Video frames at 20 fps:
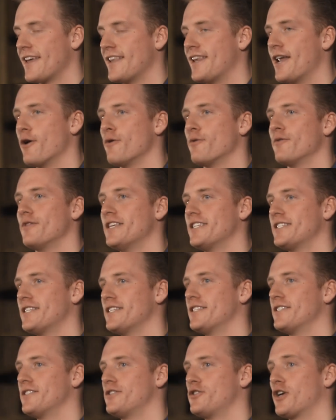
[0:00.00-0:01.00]
Now, this
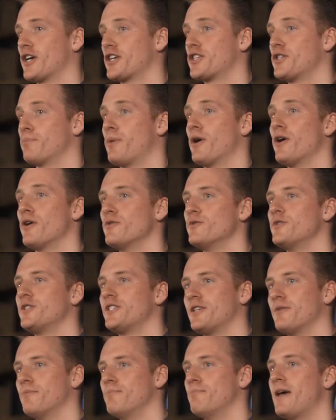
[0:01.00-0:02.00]
is juxtaposed
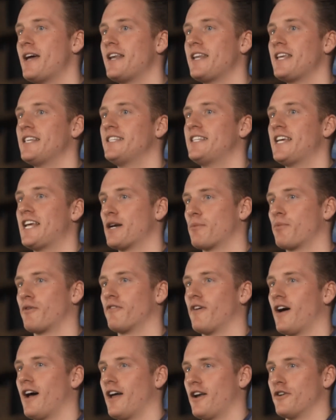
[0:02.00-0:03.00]
to many data
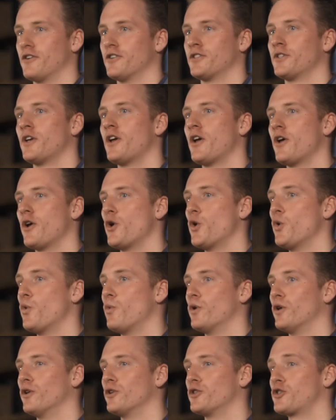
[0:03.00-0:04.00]
providers who
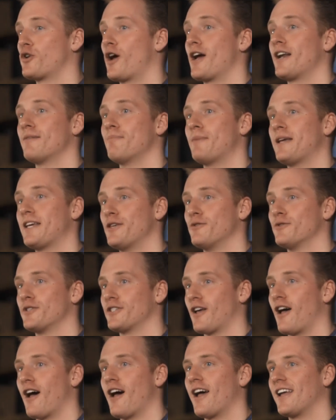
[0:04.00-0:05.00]
will try to make you
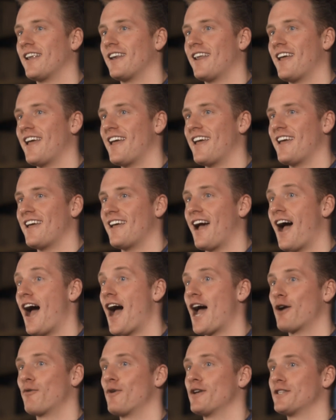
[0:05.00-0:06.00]
sign a
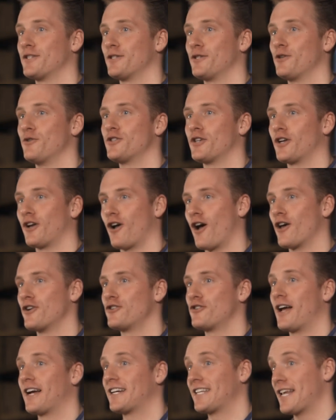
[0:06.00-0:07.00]
high resolution
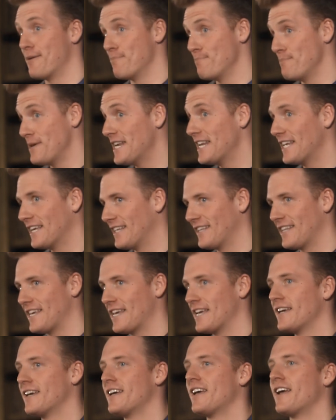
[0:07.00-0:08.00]
contract immediately.